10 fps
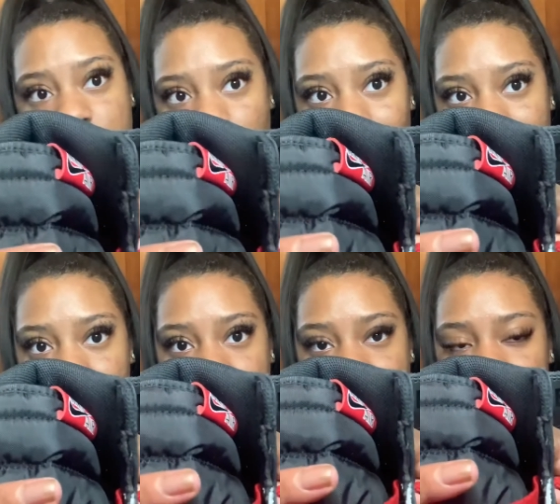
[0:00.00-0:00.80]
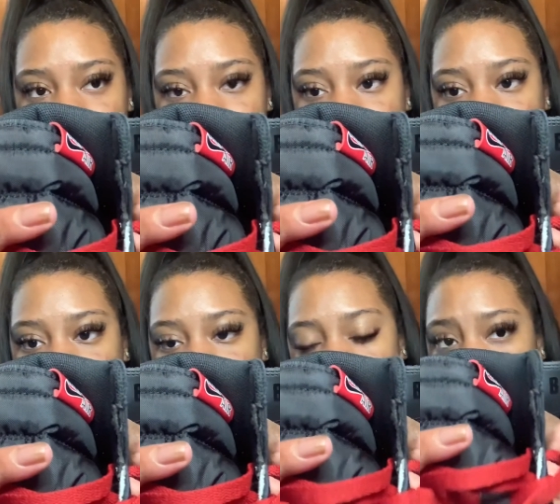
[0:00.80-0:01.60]
nobody's gonna see it because
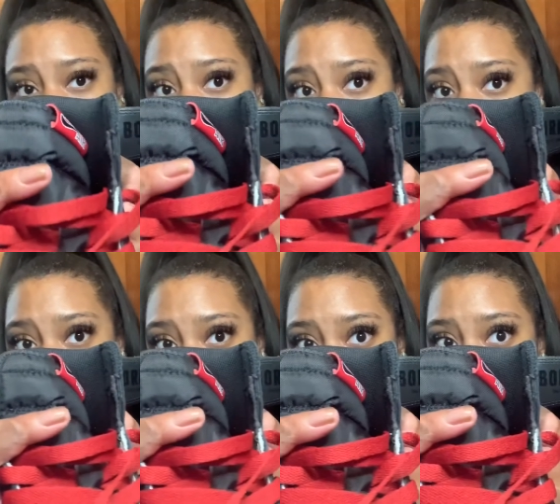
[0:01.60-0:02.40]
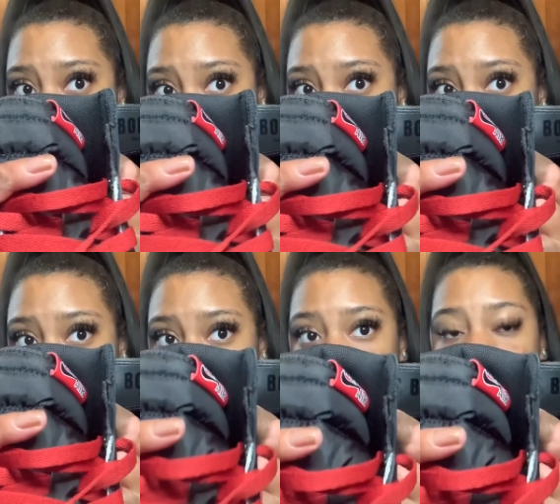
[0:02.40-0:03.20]
i don't think it's possible to wear your shoes
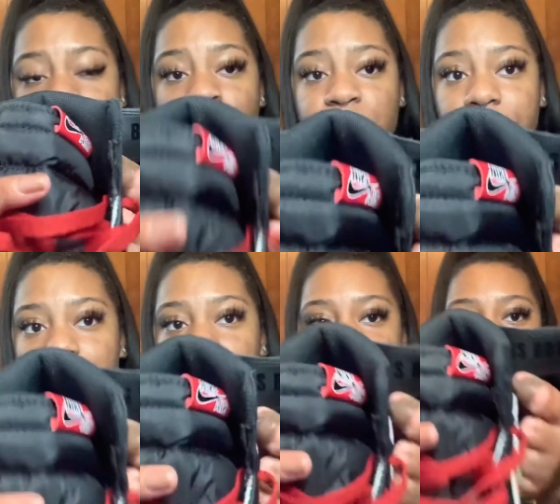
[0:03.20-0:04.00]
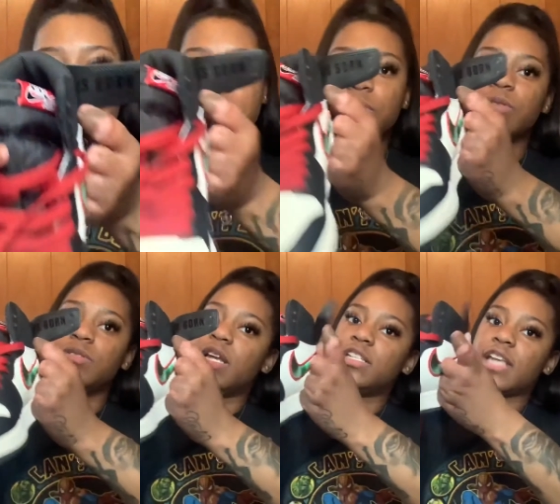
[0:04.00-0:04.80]
like this but I just thought it was a cool
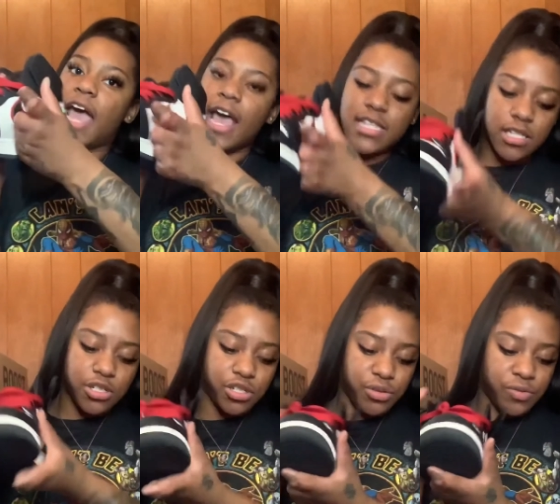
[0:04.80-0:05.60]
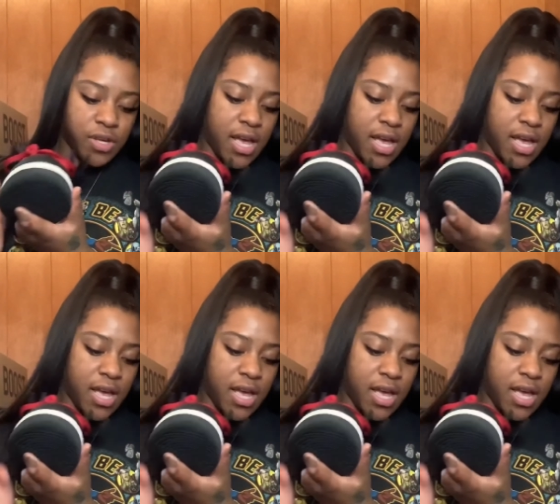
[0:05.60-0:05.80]
touch to add to the shoe.